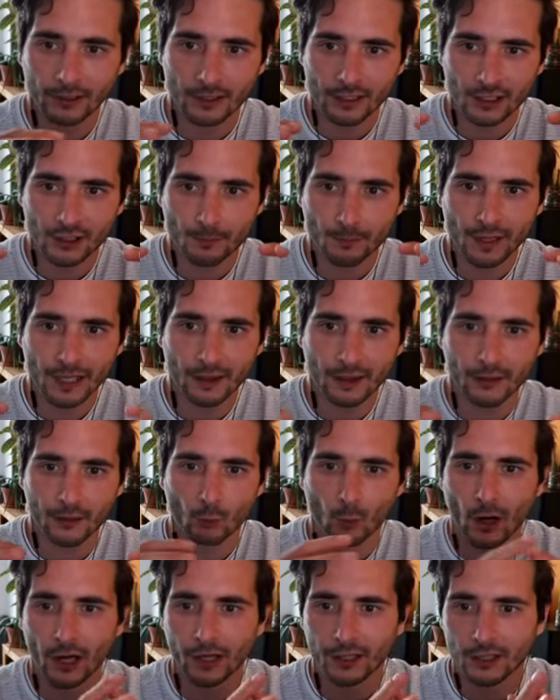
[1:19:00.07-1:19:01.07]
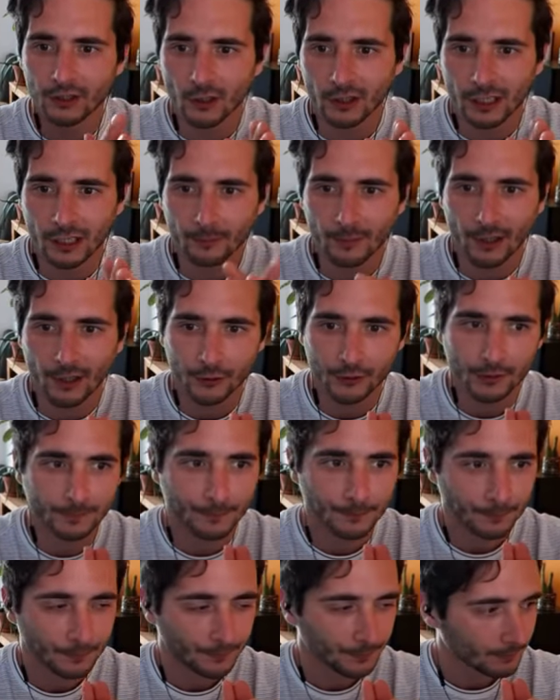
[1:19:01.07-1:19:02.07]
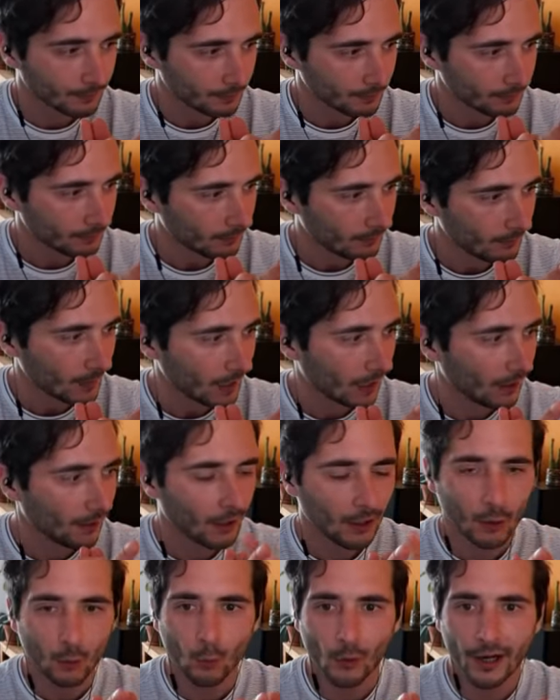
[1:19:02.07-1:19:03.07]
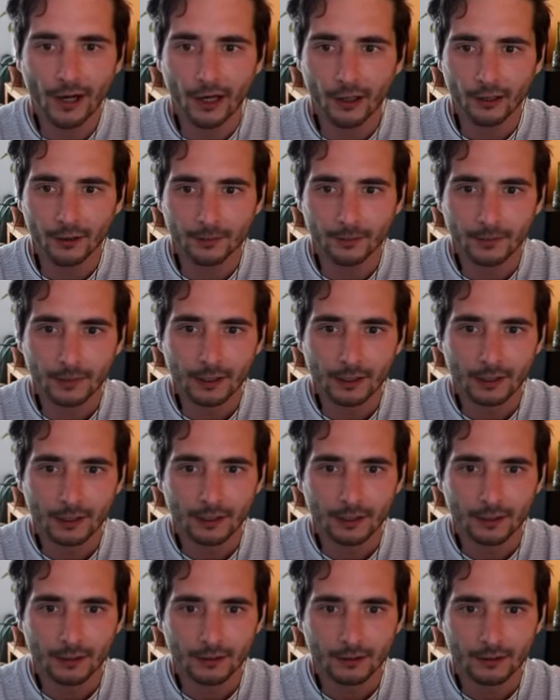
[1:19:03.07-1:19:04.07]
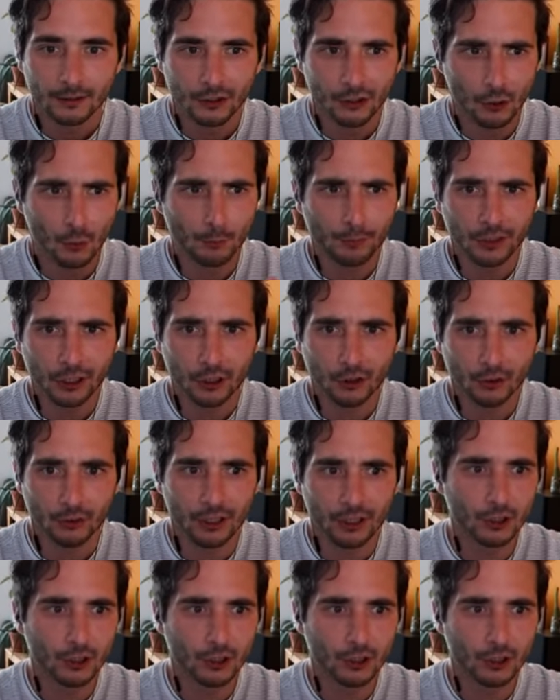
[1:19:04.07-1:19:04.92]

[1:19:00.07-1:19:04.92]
this myth one is talking about, where the computer is